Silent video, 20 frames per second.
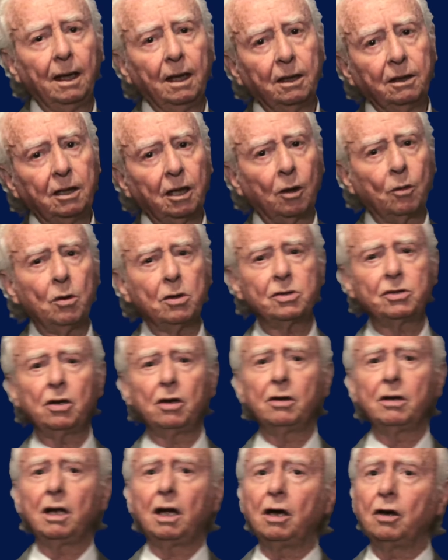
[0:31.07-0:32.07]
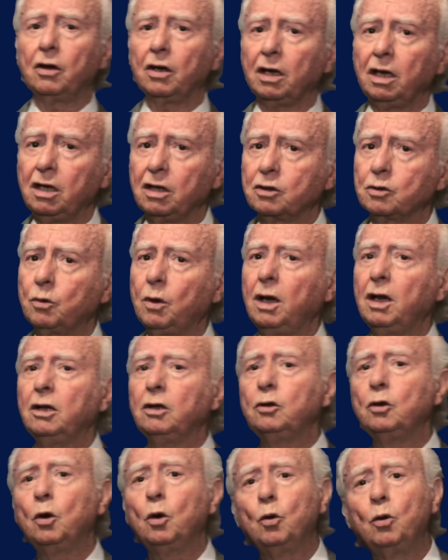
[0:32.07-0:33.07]
The question now is, when
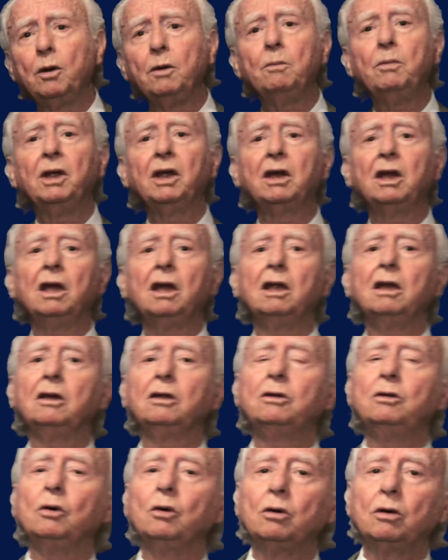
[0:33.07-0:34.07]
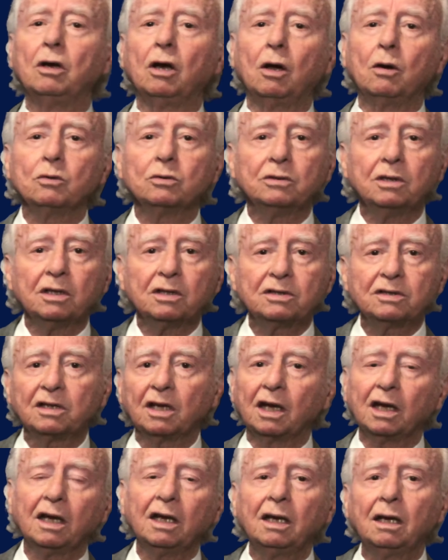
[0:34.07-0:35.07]
do we begin to close the
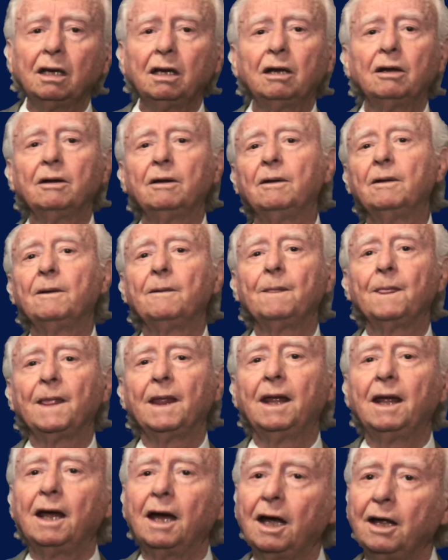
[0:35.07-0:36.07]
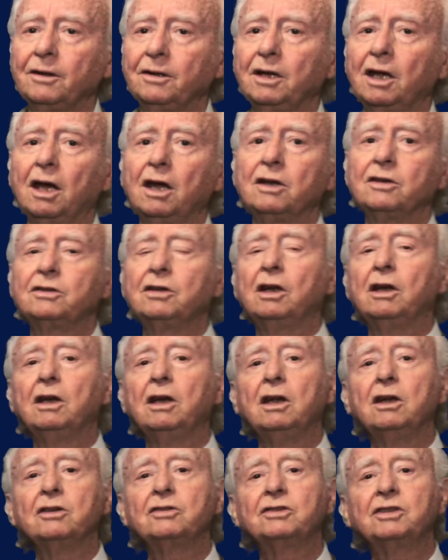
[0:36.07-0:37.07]
sale? And the answer
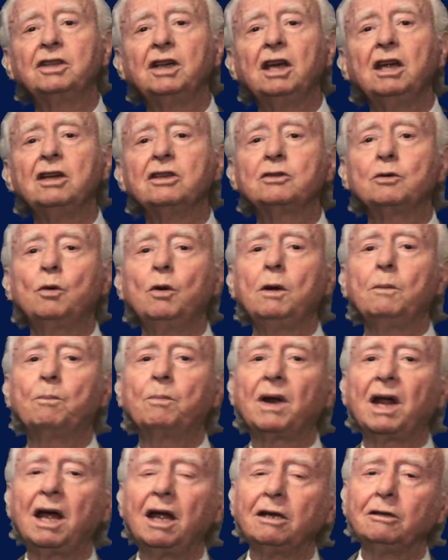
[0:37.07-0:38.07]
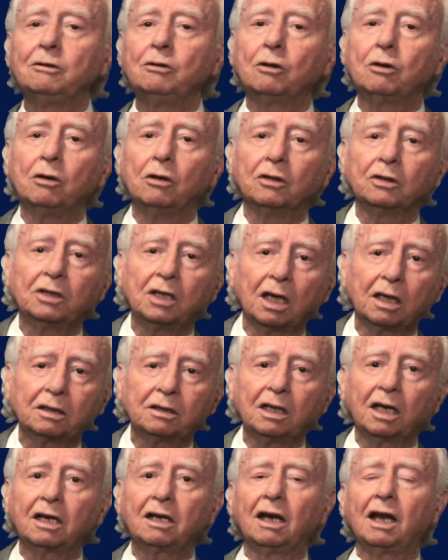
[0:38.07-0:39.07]
is, since we plan to contact
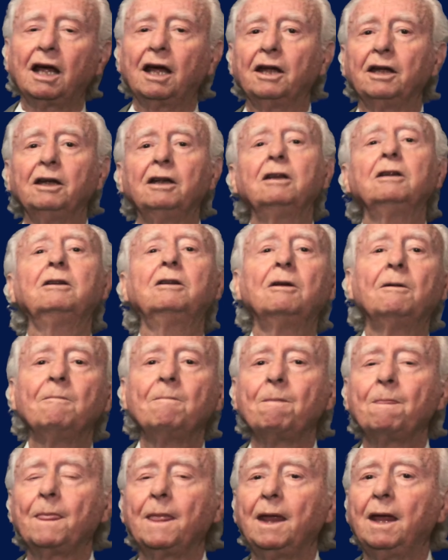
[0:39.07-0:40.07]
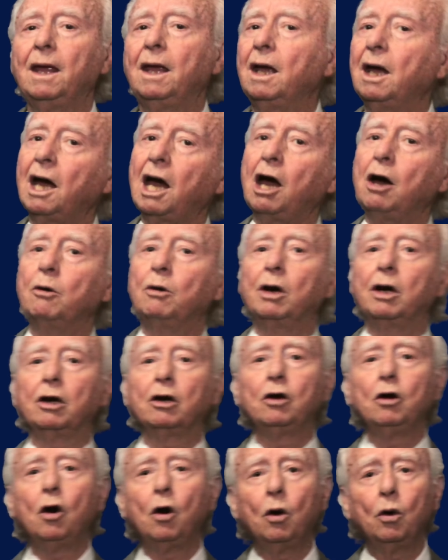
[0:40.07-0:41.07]
the client, our
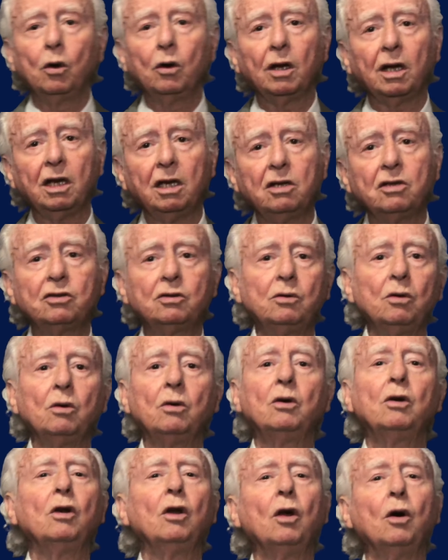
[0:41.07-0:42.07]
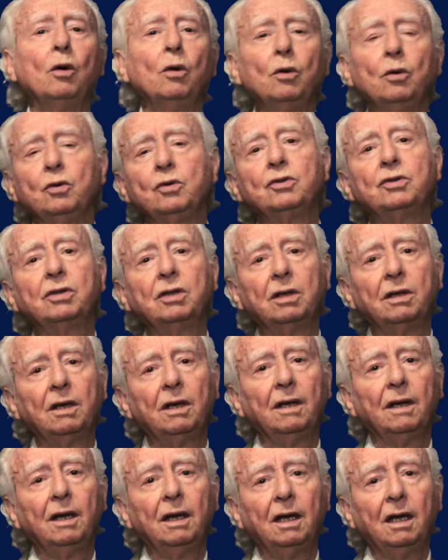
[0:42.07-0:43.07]
goal is to close.
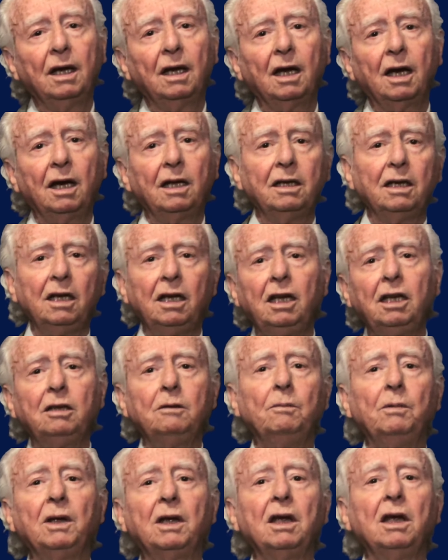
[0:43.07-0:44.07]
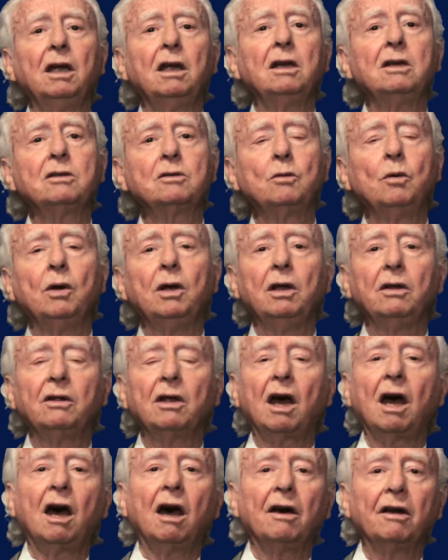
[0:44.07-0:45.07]
And it begins with
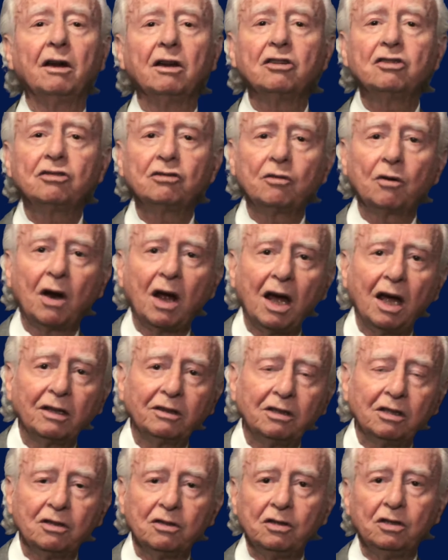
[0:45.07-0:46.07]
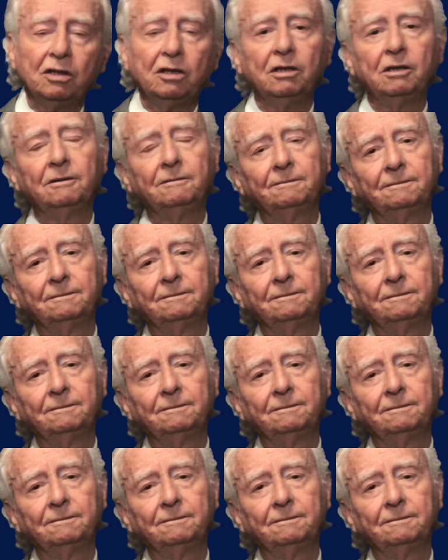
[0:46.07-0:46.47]
our strategy.